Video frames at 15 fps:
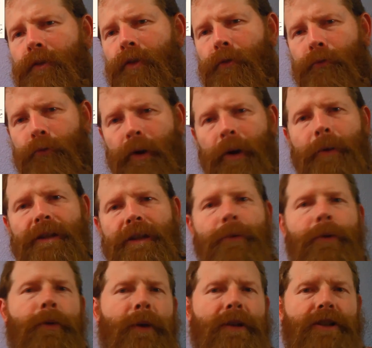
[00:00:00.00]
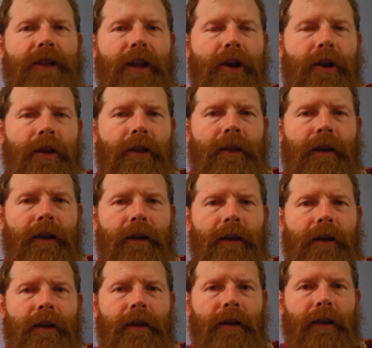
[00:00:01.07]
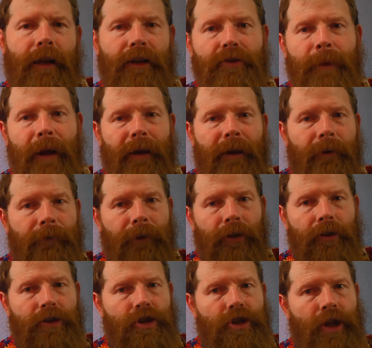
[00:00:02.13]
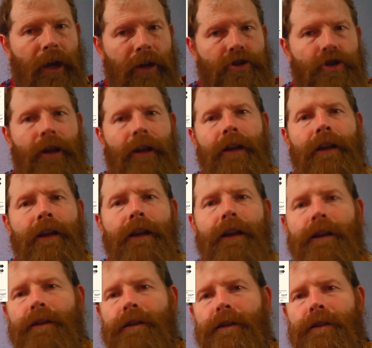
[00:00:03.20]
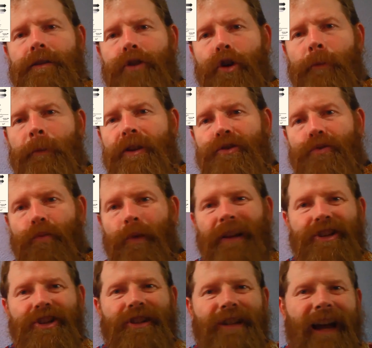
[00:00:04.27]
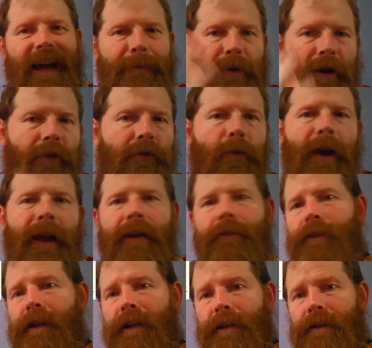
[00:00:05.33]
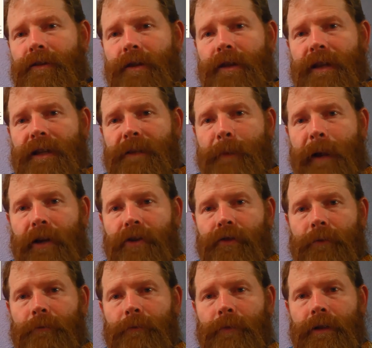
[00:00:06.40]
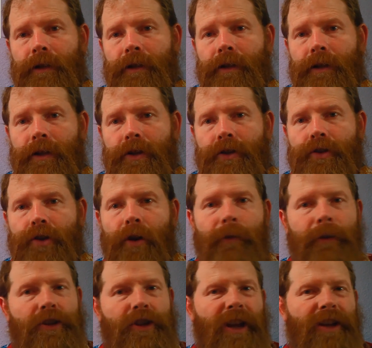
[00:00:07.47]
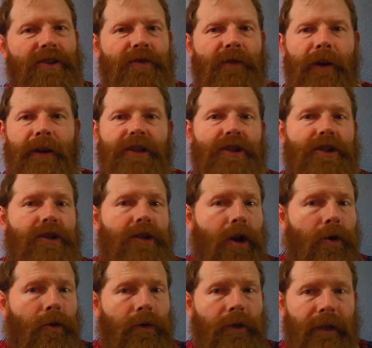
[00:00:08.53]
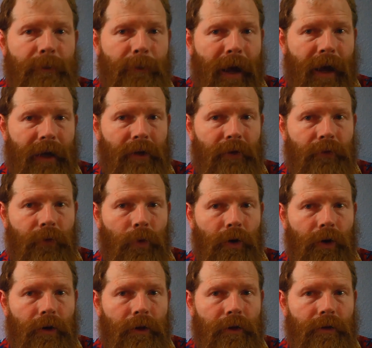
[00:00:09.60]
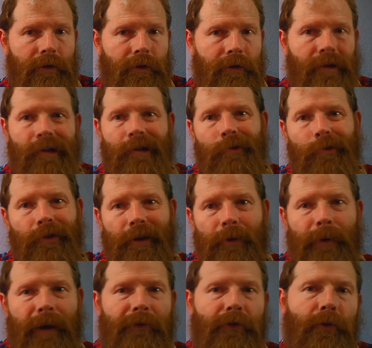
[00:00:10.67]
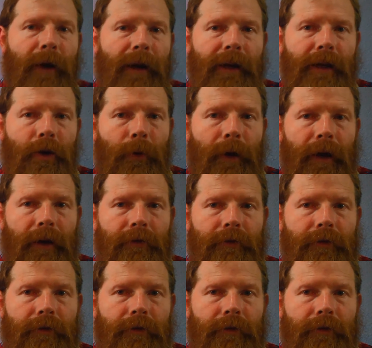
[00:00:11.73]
frequency with which the electromagnetic field is changing determines which type of wave it is on this spectrum. So if it changes very slowly back and forth, well, then we have a radio wave.